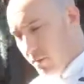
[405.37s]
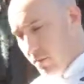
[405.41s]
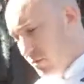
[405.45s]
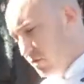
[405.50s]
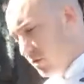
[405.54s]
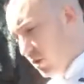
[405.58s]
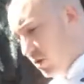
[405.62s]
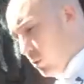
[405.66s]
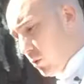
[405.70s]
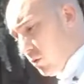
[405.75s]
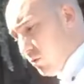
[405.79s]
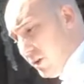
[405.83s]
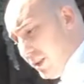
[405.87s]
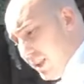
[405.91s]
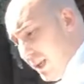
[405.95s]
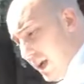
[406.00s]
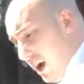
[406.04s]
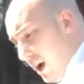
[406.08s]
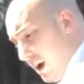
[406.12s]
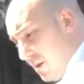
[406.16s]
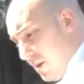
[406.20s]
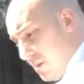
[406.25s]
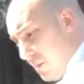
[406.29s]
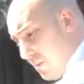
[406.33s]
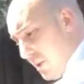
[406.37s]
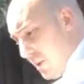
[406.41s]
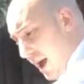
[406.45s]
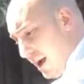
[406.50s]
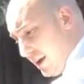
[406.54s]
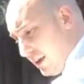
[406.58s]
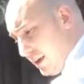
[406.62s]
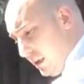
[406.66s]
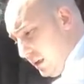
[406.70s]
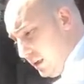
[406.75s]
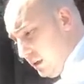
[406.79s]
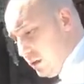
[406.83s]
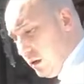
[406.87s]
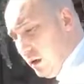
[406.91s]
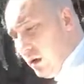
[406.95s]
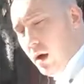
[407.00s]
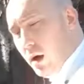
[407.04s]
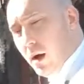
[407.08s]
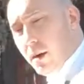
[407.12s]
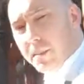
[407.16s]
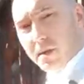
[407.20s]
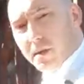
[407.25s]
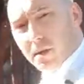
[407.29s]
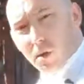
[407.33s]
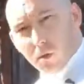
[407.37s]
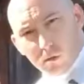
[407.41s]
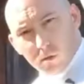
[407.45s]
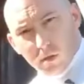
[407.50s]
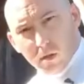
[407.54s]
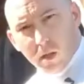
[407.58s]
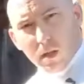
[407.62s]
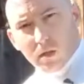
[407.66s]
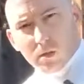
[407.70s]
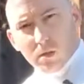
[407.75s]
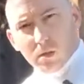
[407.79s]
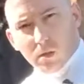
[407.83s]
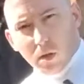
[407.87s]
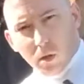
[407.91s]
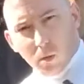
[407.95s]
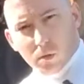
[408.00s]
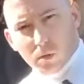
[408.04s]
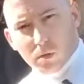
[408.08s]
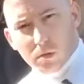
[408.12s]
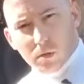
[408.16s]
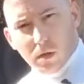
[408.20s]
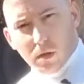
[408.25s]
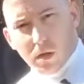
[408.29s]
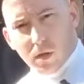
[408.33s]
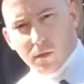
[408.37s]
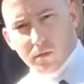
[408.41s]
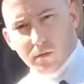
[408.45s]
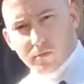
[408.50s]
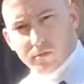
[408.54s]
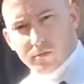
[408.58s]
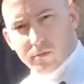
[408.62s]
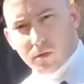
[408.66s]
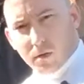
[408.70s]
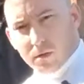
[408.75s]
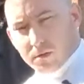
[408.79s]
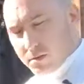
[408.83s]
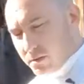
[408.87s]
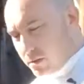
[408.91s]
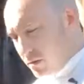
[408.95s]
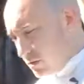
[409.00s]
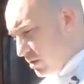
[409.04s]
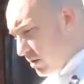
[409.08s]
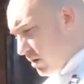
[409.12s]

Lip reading: So we're really high on the back heat. I'm going to go a lot lower on the front.